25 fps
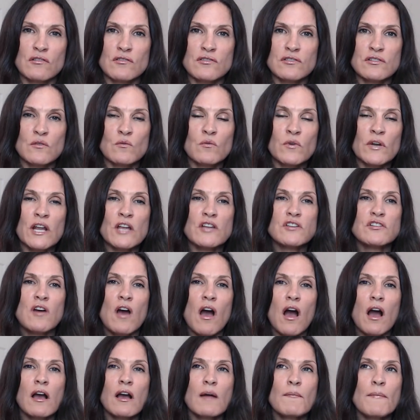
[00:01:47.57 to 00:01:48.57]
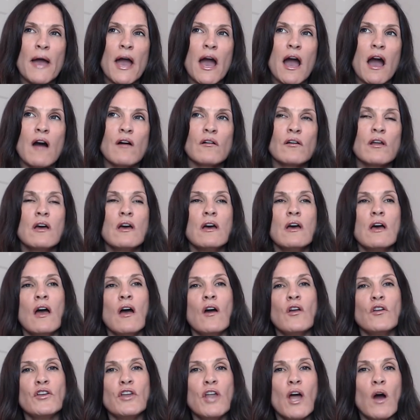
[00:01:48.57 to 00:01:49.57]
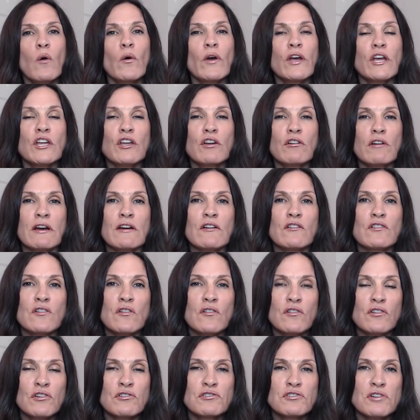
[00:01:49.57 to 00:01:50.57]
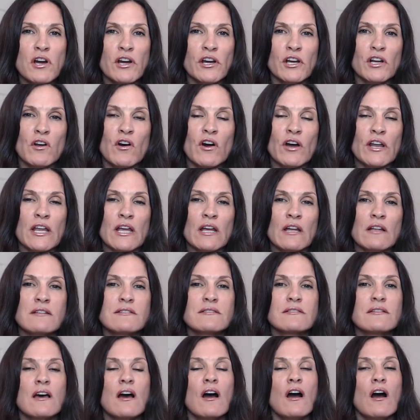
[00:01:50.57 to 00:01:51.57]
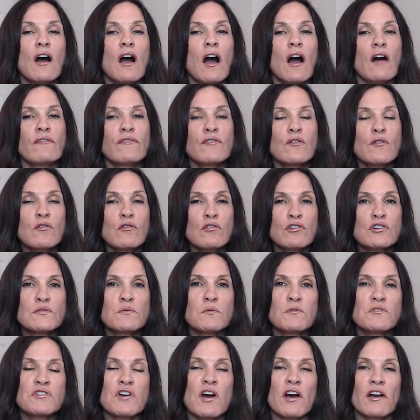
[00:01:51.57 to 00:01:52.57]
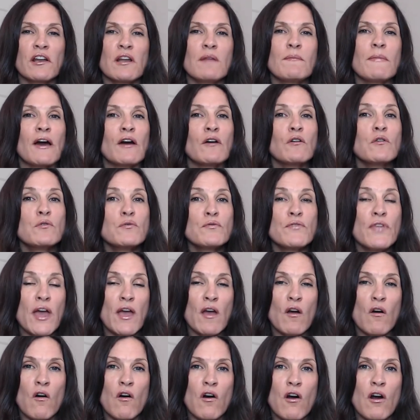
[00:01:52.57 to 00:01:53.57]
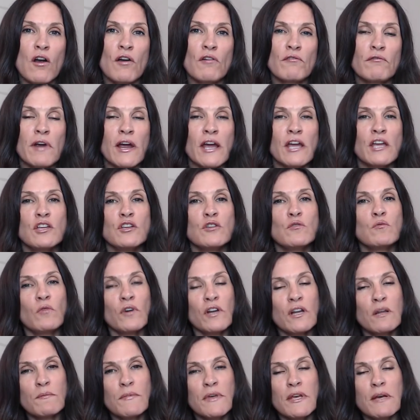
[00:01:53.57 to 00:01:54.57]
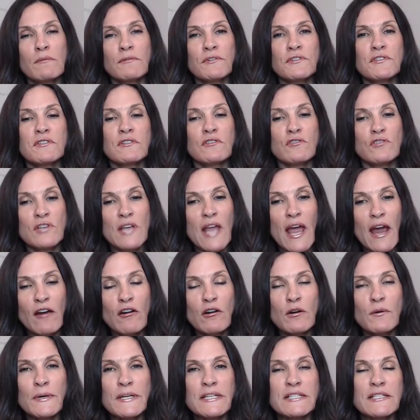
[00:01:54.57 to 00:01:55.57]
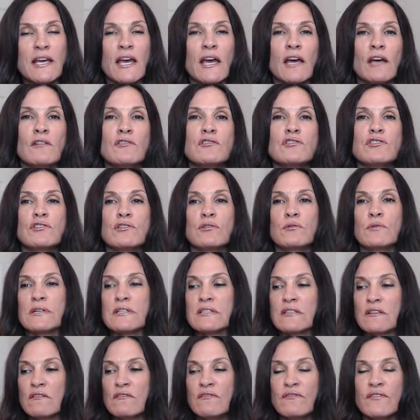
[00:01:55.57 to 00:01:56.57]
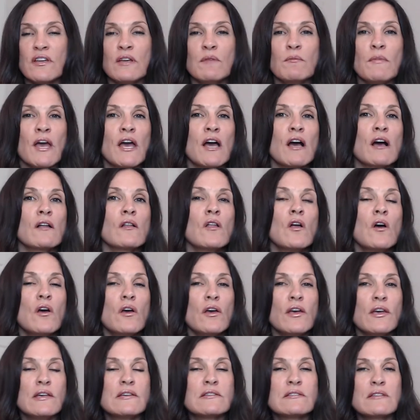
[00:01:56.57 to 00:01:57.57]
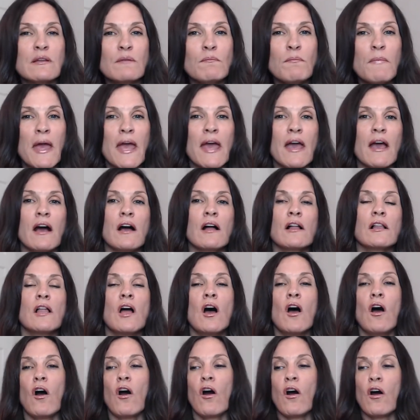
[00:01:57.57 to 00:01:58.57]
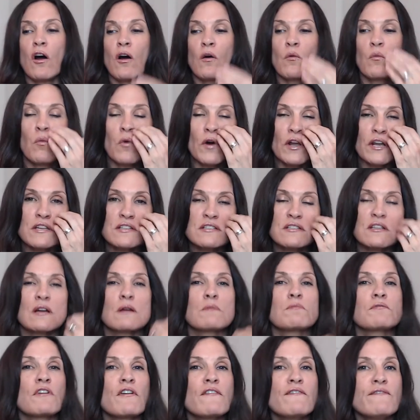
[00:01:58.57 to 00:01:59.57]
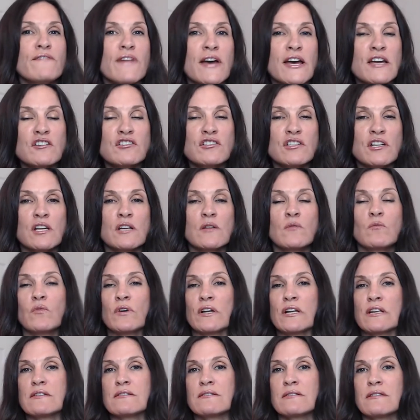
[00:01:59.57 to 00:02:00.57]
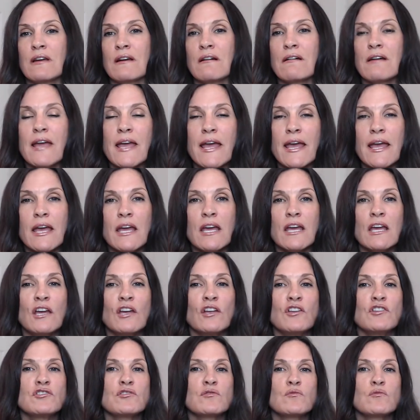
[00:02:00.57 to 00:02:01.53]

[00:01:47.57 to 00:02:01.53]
So when I talk about knowing your target audience, of course, we're talking about who they are, right? You want to be able to narrow it down to, is it female? Is it male? What is their profession? What is their age?